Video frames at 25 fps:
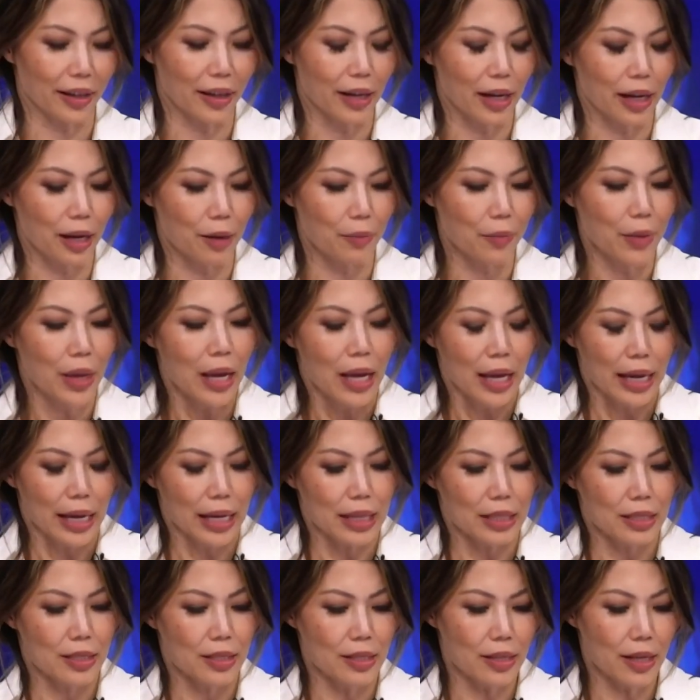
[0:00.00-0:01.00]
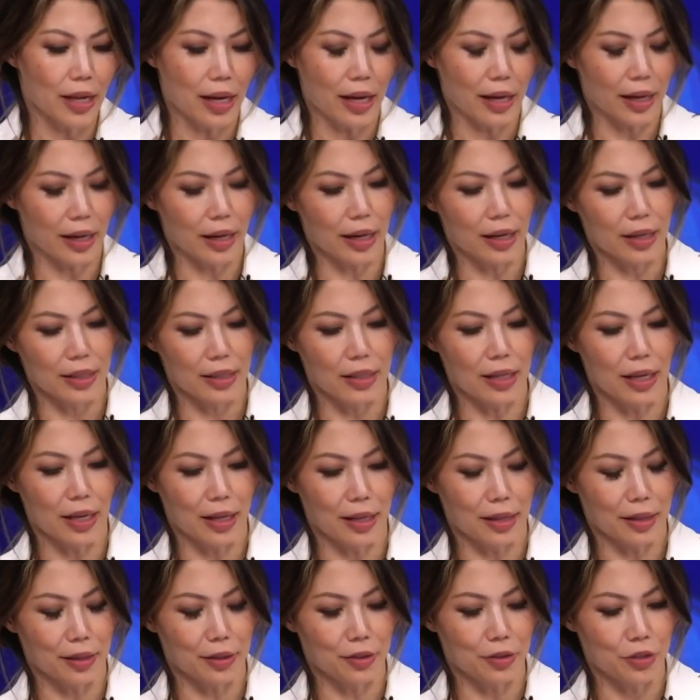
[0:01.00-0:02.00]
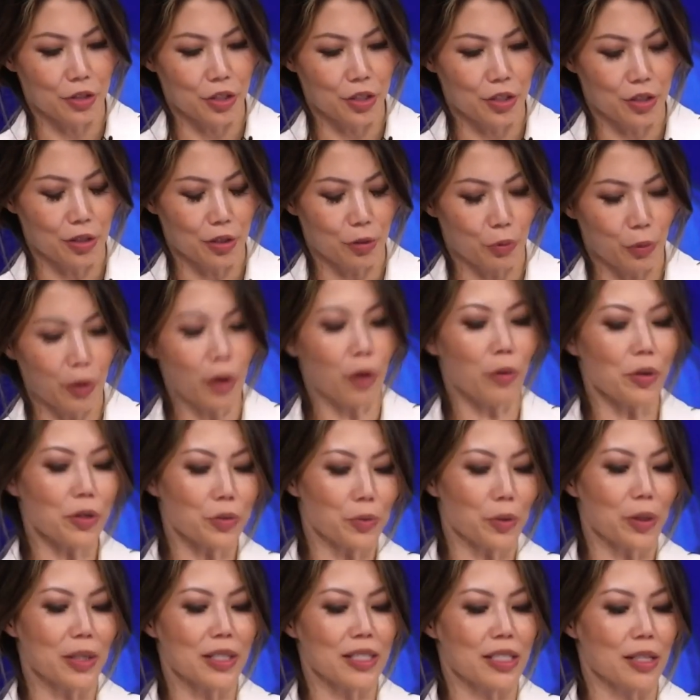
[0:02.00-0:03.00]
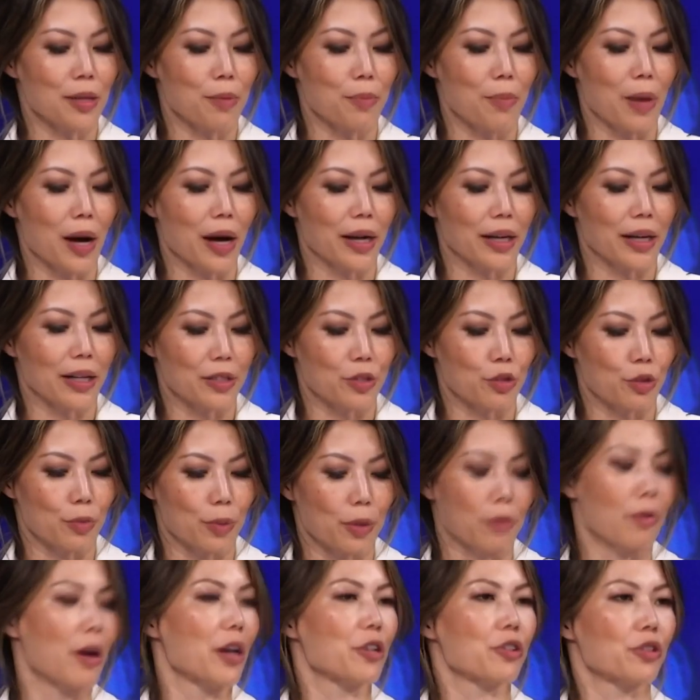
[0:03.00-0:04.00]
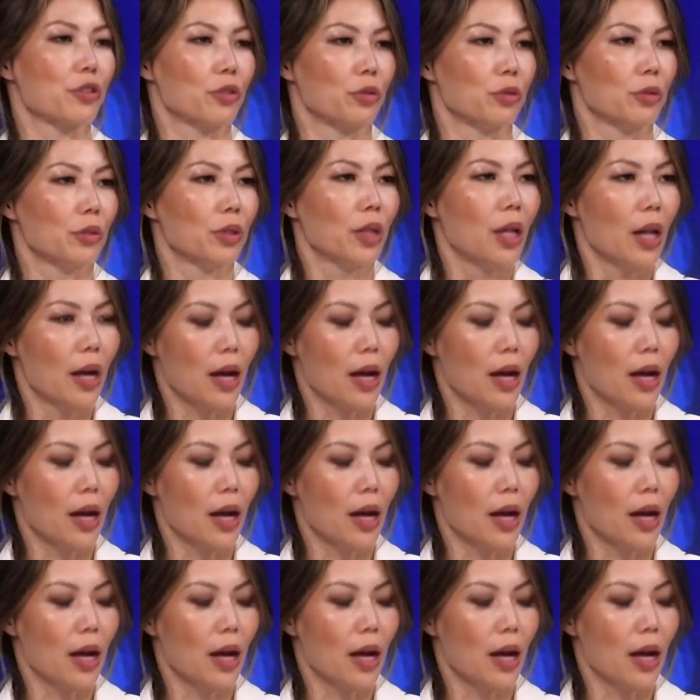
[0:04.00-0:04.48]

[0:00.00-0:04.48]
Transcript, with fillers: Um, it's uh, it, uh, sh- we always want to see miner to be rational.